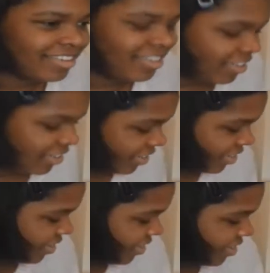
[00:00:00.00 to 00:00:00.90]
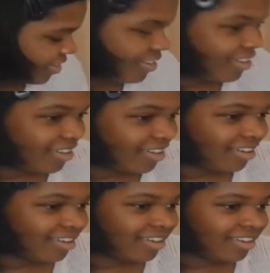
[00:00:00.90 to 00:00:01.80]

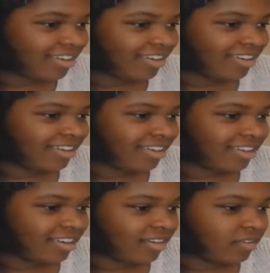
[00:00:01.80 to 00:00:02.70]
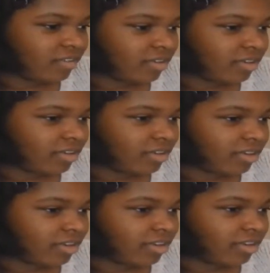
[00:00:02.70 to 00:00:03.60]

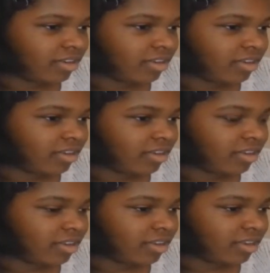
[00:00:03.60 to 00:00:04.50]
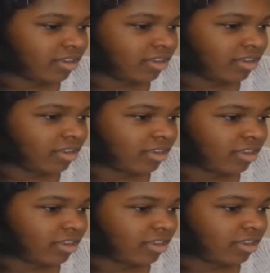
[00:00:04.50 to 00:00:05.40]

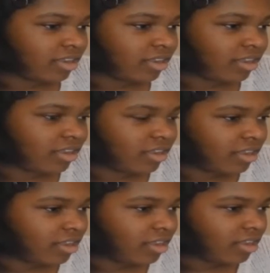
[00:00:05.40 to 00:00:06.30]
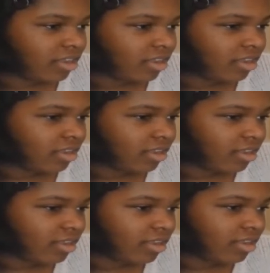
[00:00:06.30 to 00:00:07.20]

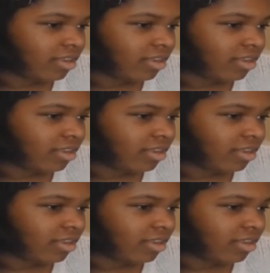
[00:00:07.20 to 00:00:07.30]
Nothing is said.